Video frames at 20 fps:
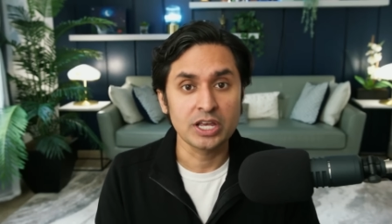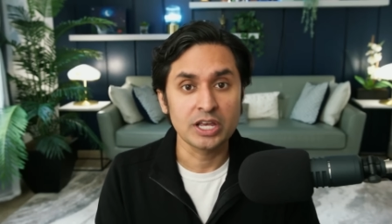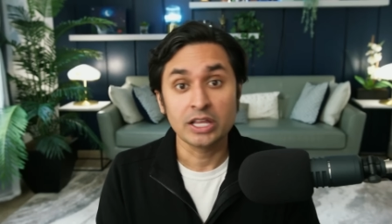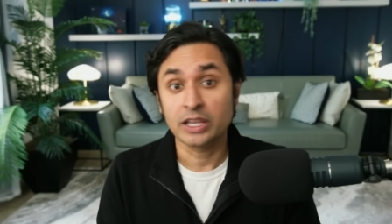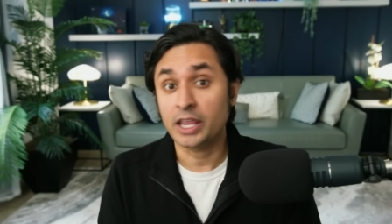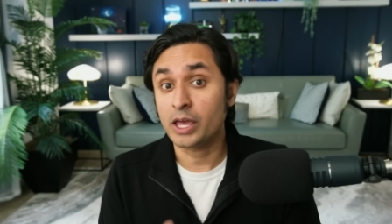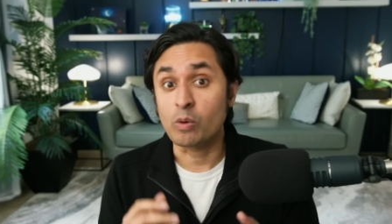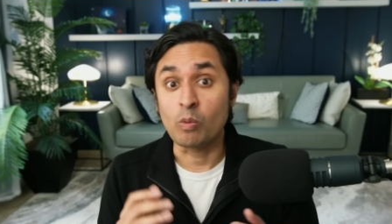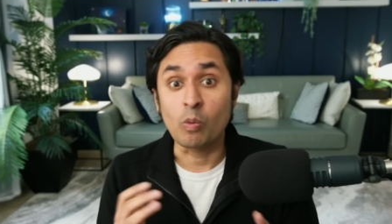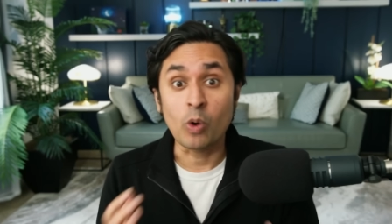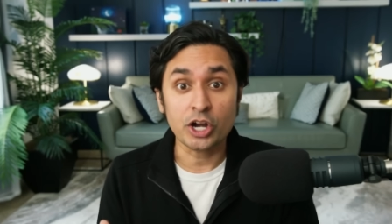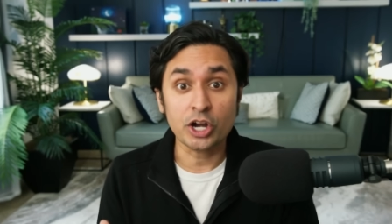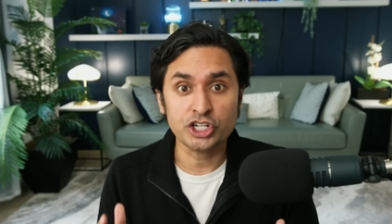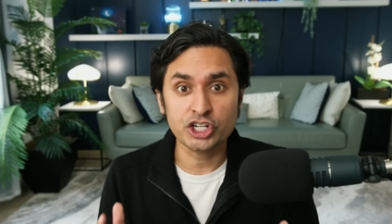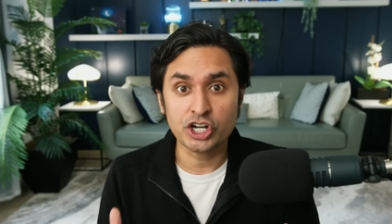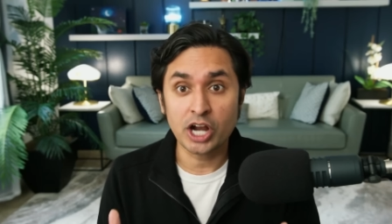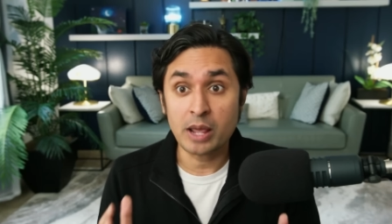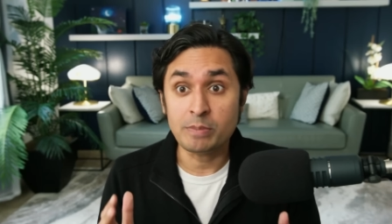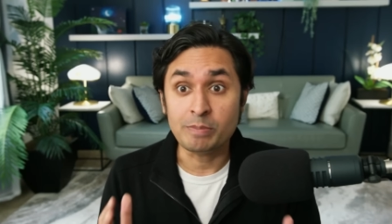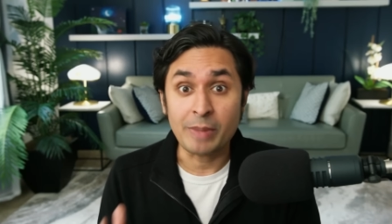like what should
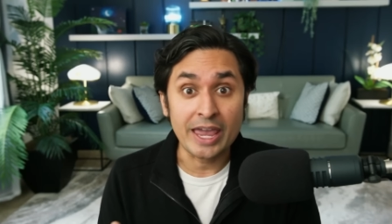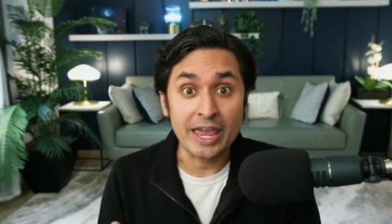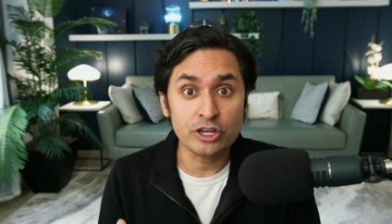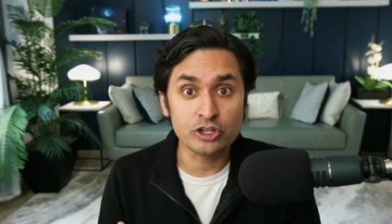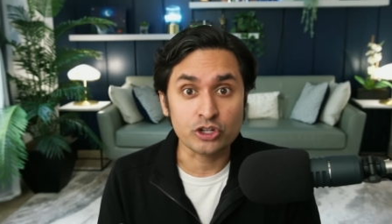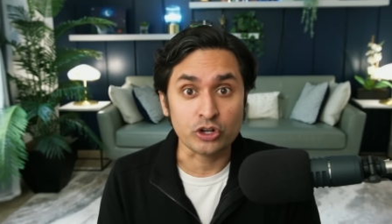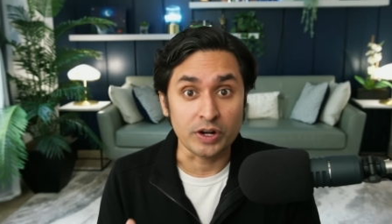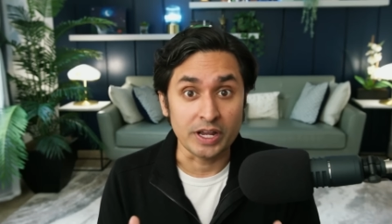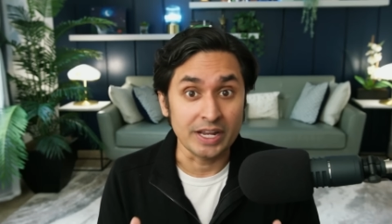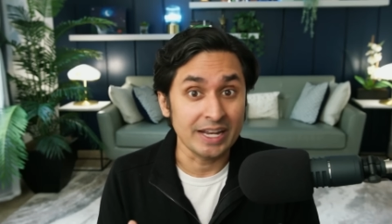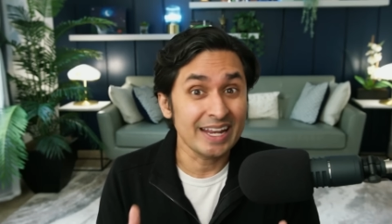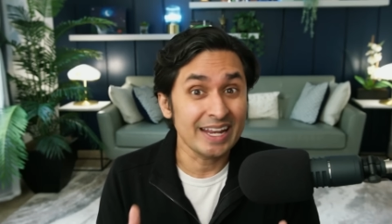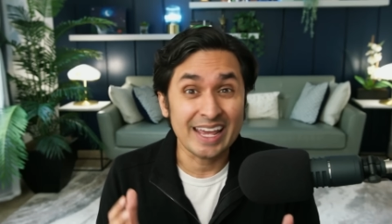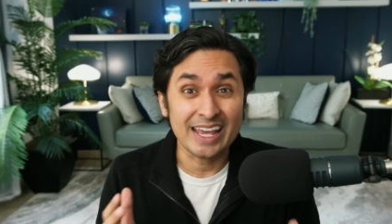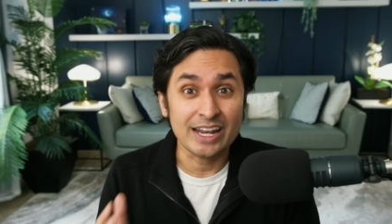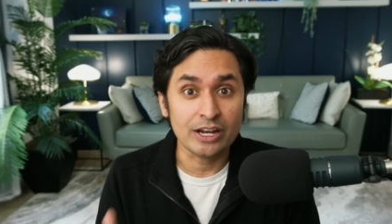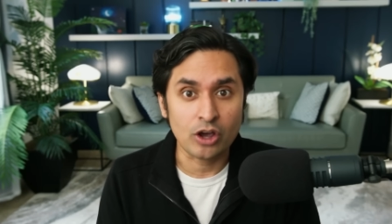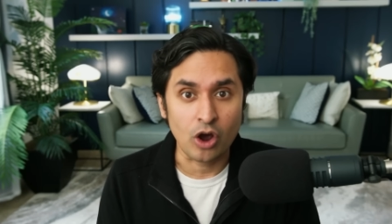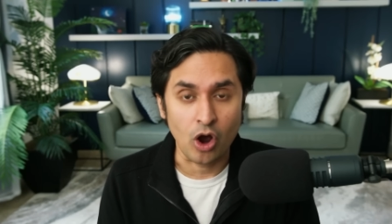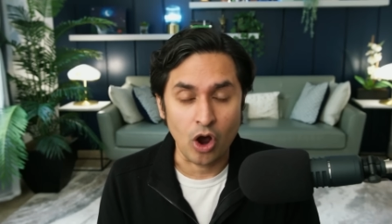I major in
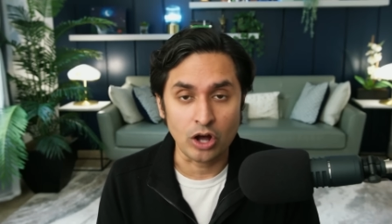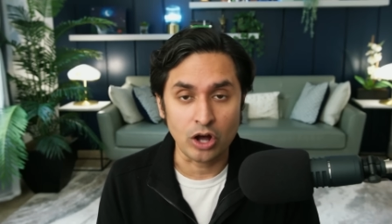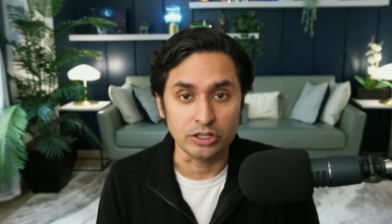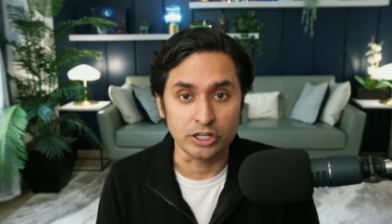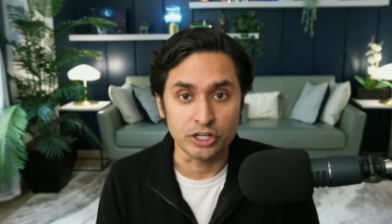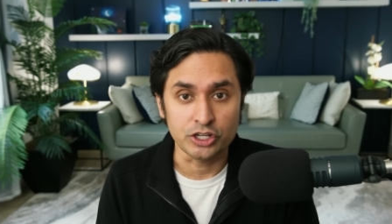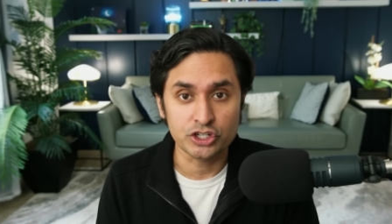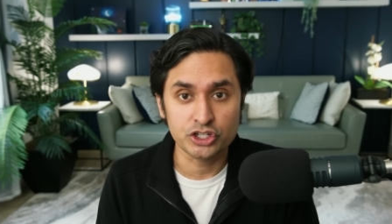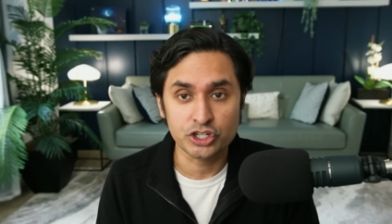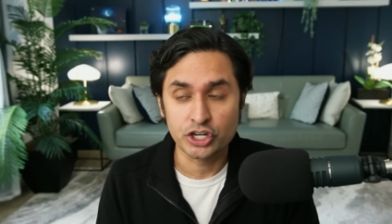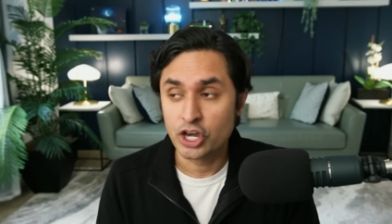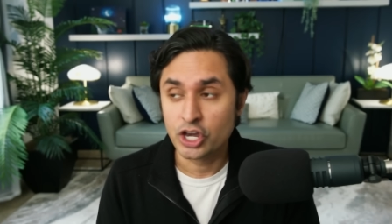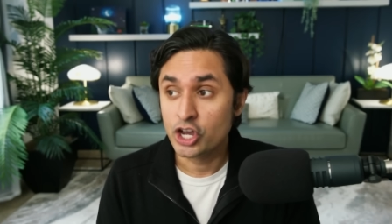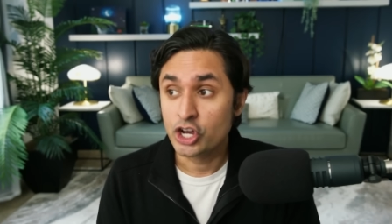in college?